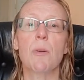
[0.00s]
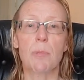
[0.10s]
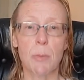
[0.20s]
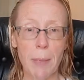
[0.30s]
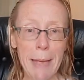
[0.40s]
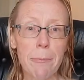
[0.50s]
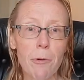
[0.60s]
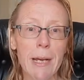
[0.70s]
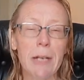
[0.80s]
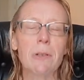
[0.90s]
put a
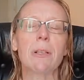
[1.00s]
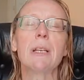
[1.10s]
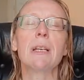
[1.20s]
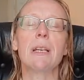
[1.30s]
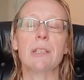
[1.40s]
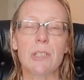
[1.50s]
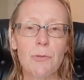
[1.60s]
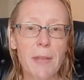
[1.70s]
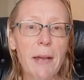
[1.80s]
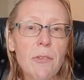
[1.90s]
paper out in
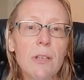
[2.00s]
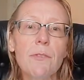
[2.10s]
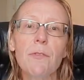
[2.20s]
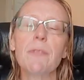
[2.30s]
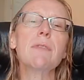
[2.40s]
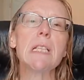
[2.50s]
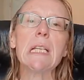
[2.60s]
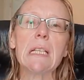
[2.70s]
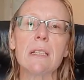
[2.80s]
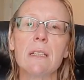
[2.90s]

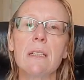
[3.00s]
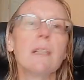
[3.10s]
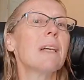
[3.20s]
2015